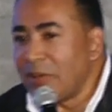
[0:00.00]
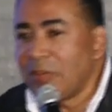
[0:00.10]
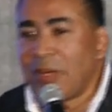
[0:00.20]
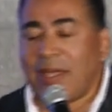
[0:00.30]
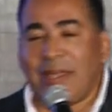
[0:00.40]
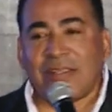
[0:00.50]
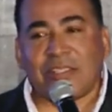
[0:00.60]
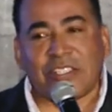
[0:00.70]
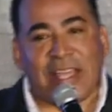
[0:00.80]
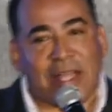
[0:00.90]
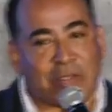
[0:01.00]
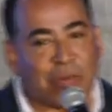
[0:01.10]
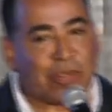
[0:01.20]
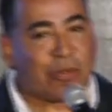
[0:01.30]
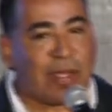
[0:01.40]
But here's the challenge
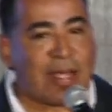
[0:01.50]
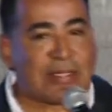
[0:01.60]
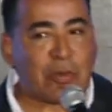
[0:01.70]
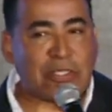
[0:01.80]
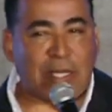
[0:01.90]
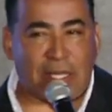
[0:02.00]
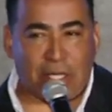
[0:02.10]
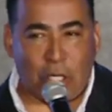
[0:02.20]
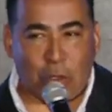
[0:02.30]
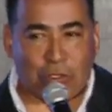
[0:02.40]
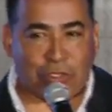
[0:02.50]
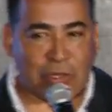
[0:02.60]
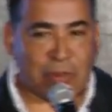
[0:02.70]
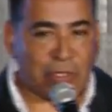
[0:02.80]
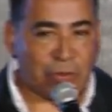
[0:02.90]
with you guys. I wish I could coach
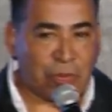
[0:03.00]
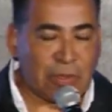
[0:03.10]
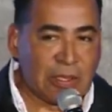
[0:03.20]
some of you,